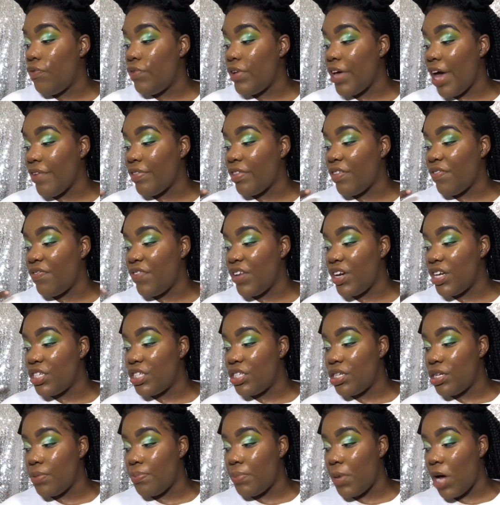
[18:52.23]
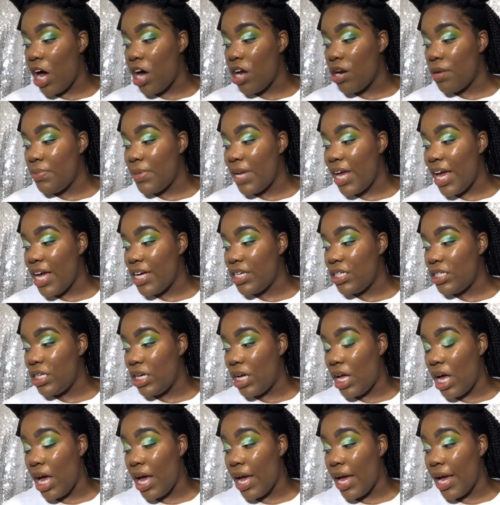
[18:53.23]
We have to finish the bottom lash
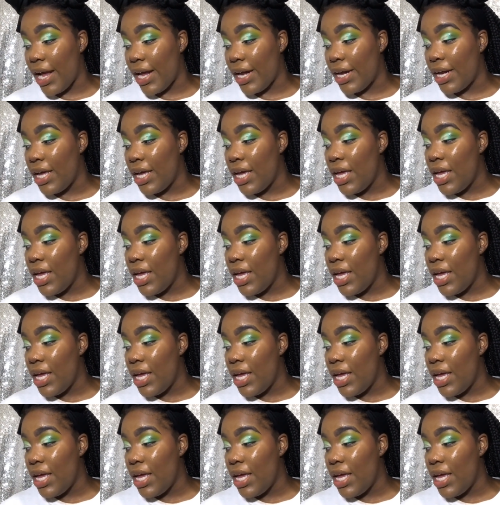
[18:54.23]
line,